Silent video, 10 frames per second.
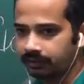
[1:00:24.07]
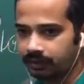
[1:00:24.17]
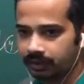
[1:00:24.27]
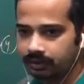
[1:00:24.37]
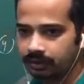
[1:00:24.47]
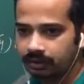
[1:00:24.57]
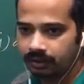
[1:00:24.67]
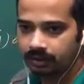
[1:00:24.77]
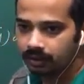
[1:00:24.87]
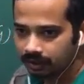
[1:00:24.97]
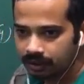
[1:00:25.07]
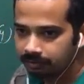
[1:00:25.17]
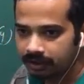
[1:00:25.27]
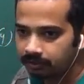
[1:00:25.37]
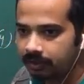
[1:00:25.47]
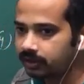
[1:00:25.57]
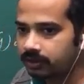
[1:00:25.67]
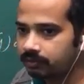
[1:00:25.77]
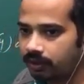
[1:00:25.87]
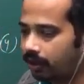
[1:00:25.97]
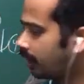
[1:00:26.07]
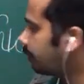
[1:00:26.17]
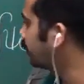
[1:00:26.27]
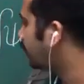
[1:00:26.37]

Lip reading: written, in mathematics it will not happen